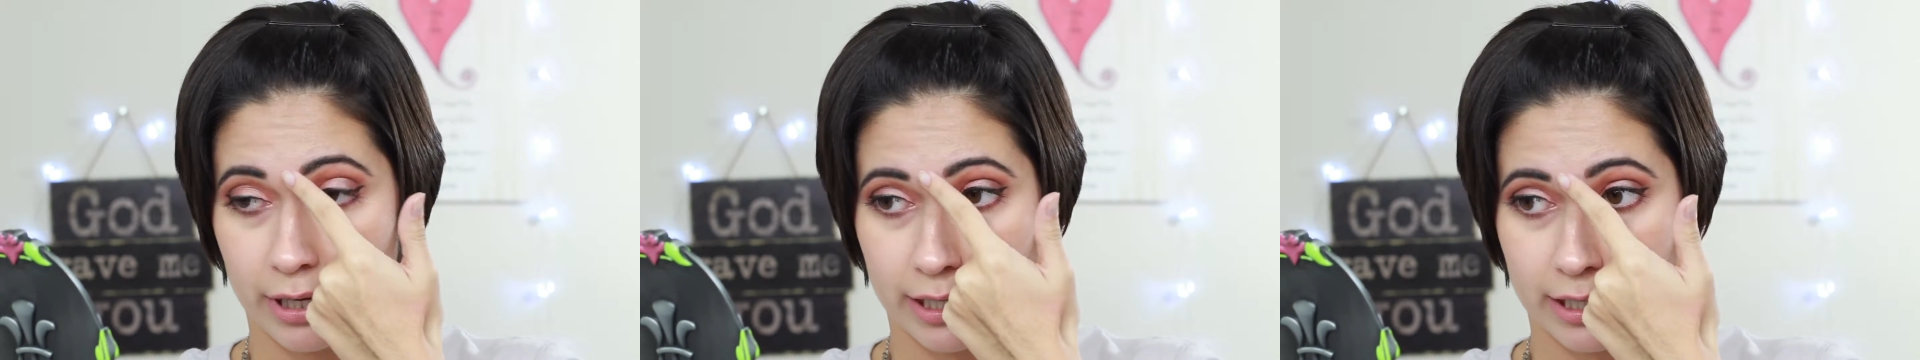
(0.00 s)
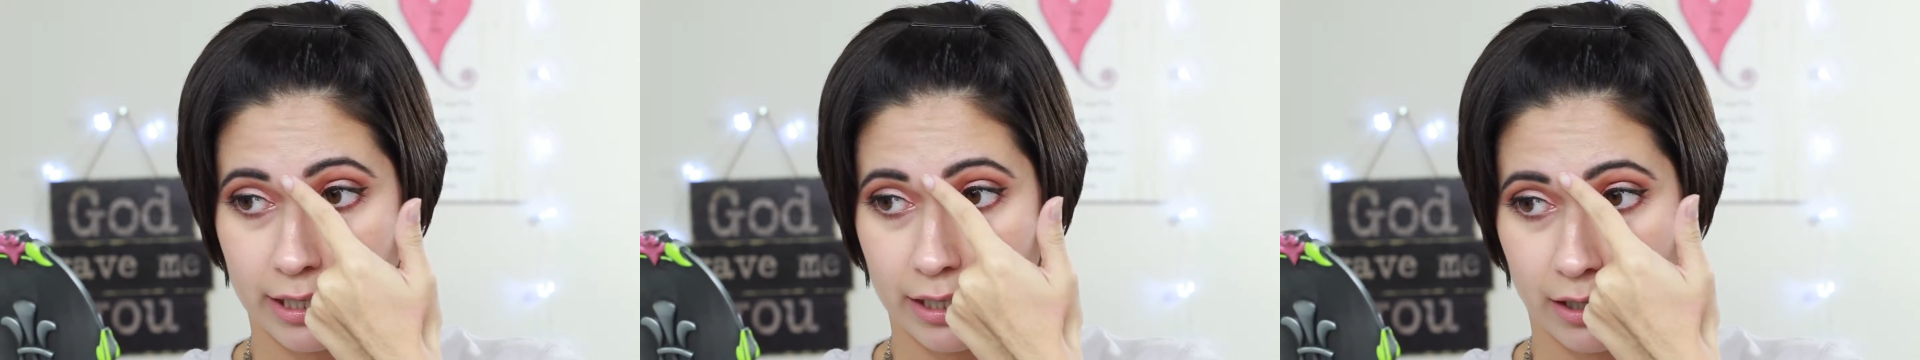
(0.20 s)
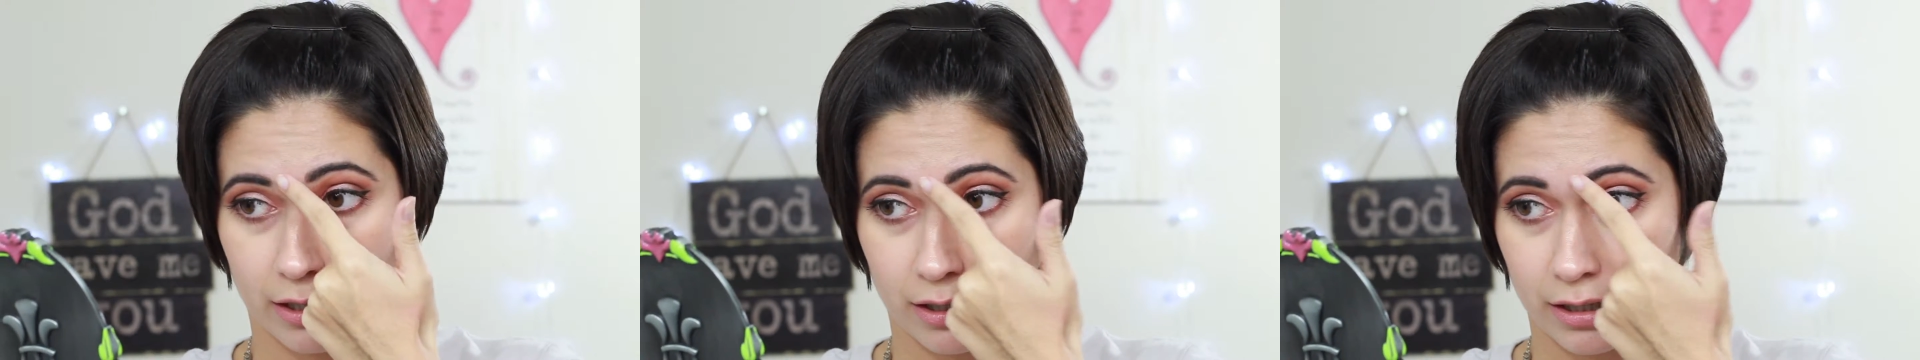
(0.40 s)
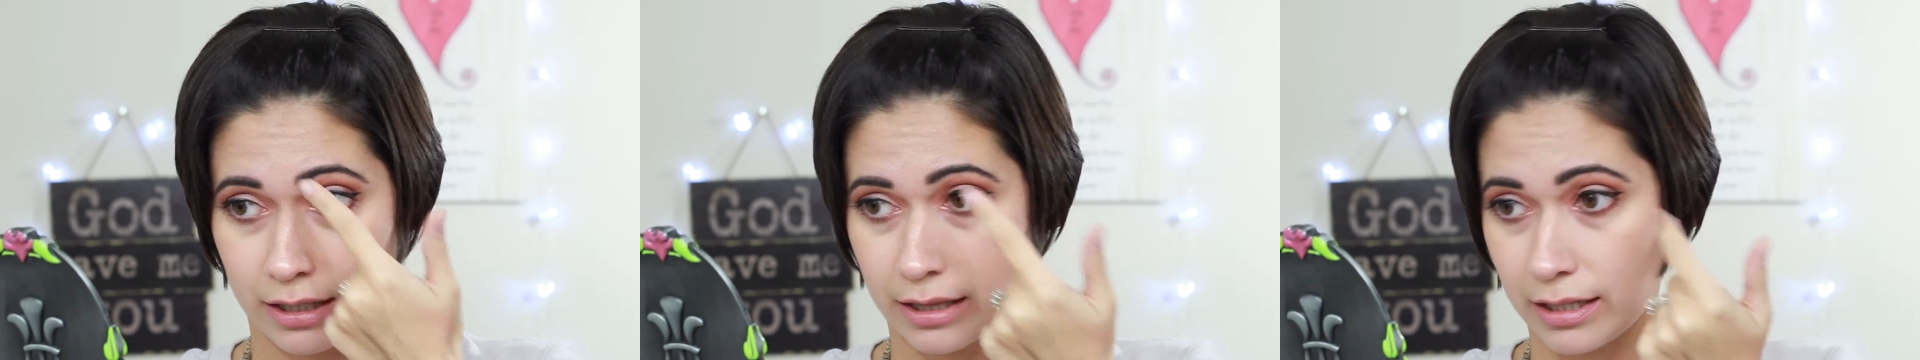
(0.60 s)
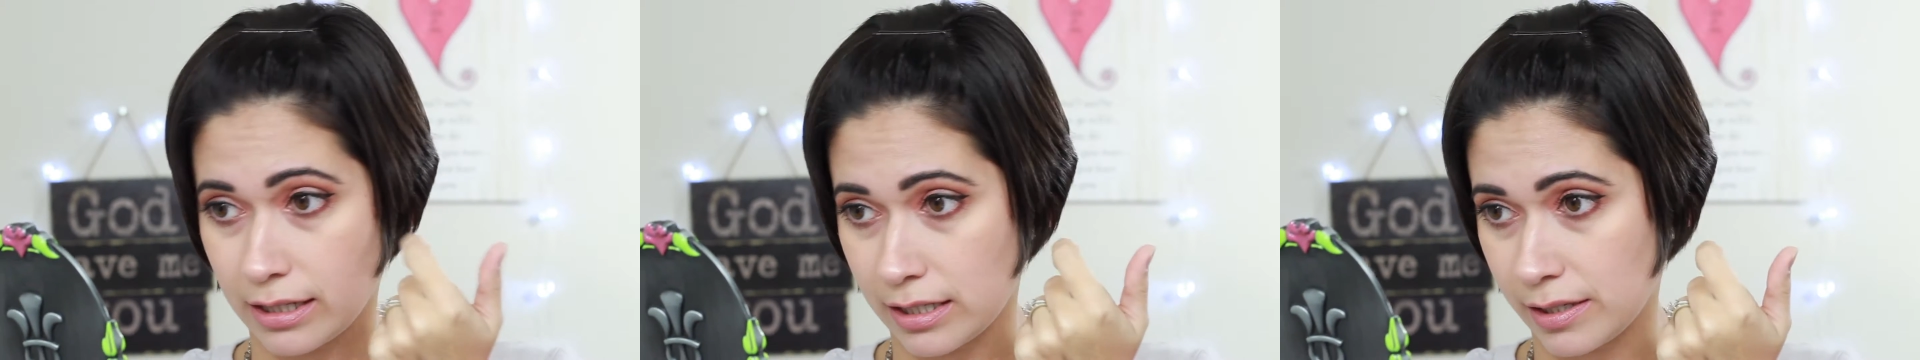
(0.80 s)
right
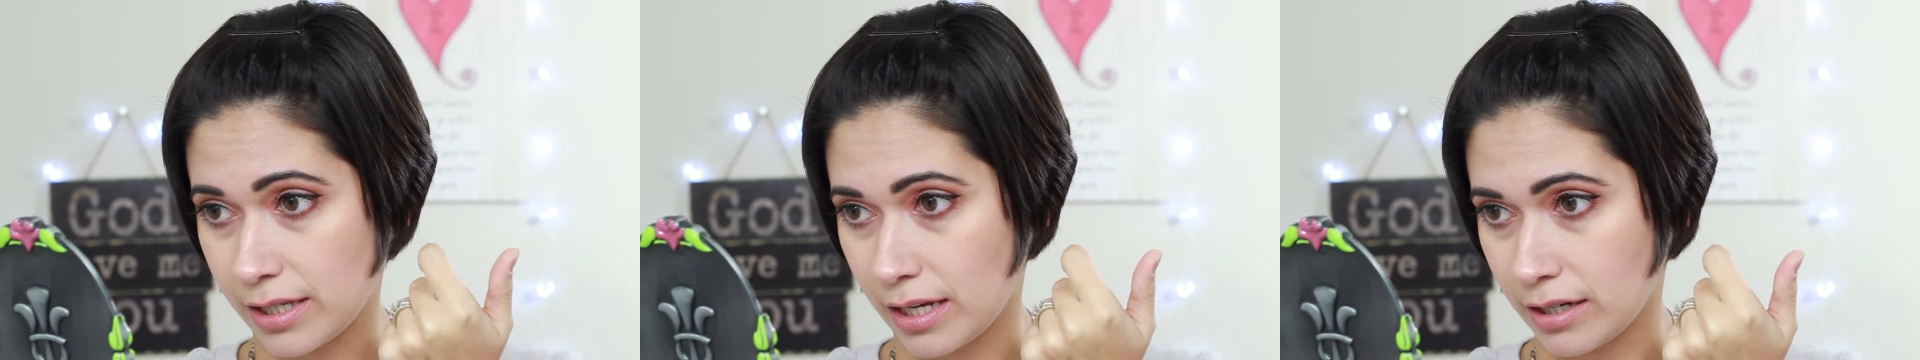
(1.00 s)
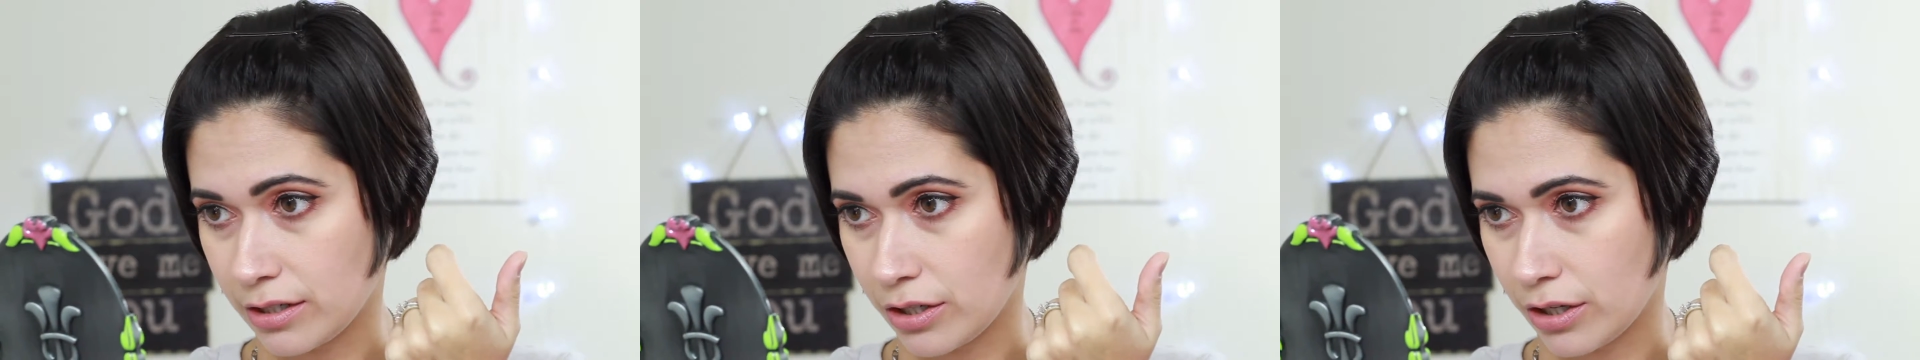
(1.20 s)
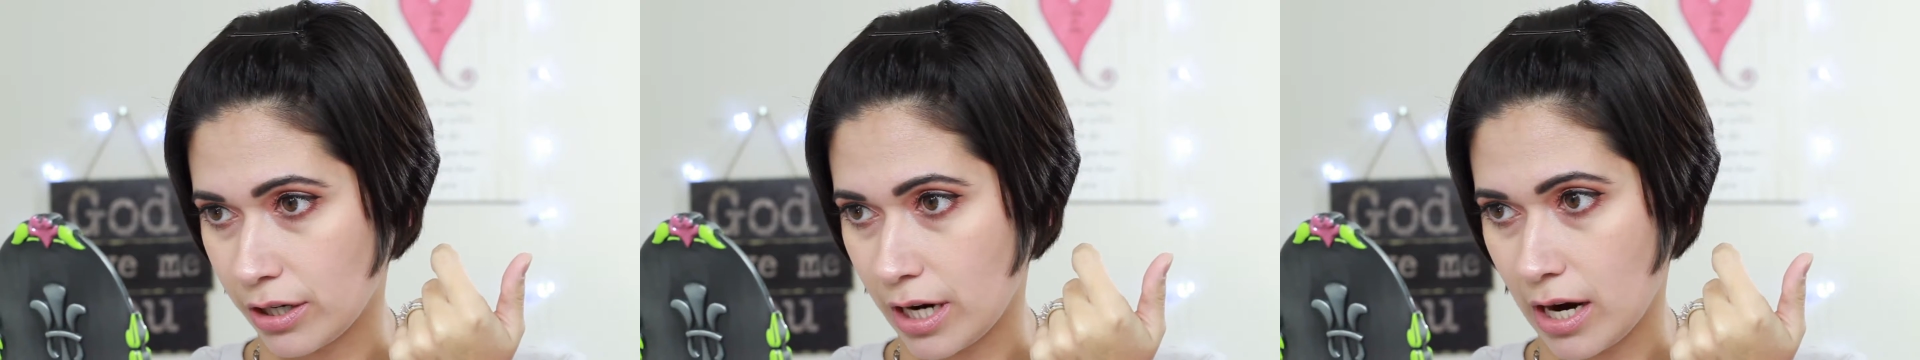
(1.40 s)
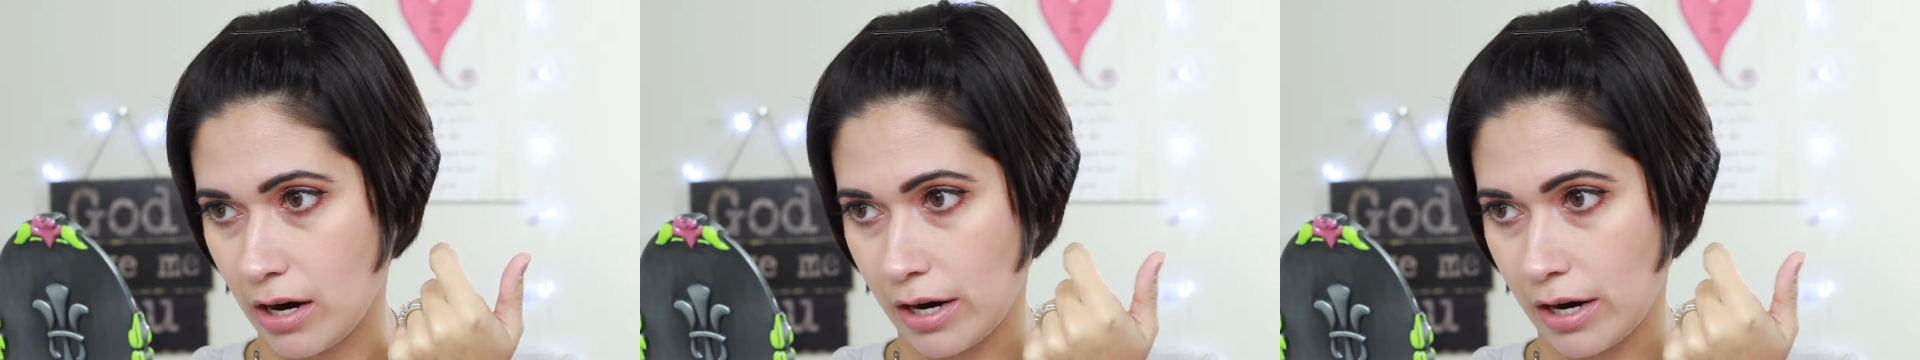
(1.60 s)
here in the center